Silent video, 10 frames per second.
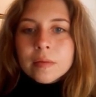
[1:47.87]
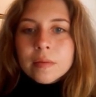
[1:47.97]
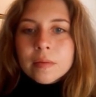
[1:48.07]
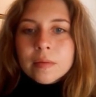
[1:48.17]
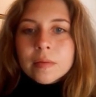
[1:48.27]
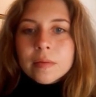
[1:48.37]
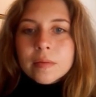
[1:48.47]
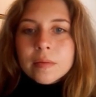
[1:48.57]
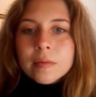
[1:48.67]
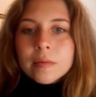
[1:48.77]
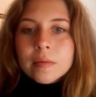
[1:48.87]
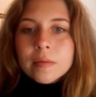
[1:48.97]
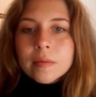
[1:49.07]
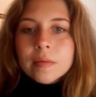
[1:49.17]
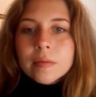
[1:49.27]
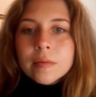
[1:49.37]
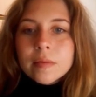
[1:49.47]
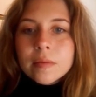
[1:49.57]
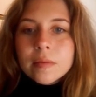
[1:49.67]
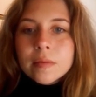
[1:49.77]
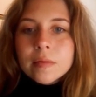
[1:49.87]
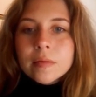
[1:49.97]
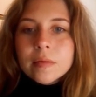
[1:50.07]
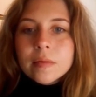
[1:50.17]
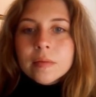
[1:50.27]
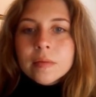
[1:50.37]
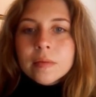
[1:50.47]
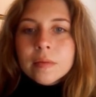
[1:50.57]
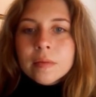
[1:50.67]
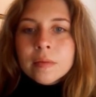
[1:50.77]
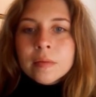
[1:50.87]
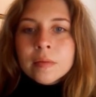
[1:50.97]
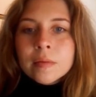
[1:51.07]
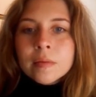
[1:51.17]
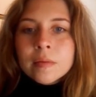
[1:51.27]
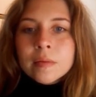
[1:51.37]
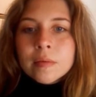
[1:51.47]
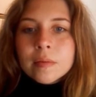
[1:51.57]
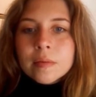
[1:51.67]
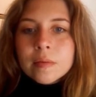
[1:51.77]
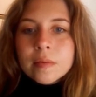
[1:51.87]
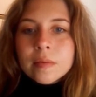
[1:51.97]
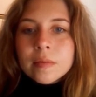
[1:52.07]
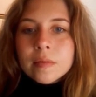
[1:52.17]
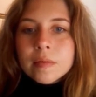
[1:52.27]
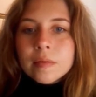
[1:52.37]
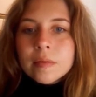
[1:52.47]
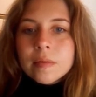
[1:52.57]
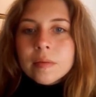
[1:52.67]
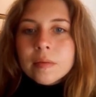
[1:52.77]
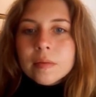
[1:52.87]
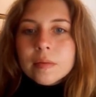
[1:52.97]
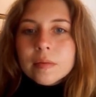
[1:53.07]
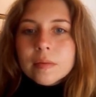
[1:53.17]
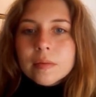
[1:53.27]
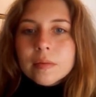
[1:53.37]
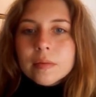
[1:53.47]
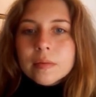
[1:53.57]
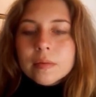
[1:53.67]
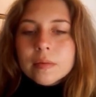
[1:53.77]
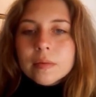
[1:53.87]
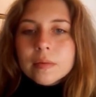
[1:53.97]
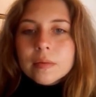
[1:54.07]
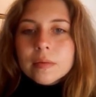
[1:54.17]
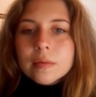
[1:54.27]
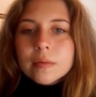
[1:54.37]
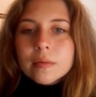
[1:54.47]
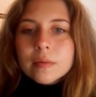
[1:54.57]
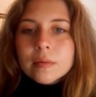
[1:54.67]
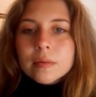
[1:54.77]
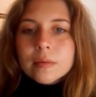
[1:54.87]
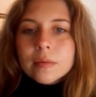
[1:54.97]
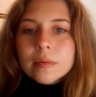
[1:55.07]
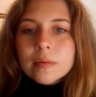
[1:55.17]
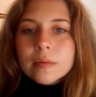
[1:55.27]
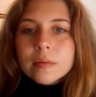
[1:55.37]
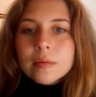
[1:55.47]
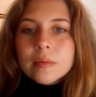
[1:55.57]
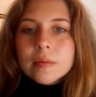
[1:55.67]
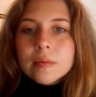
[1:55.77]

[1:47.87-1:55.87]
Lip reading: This person isn't speaking.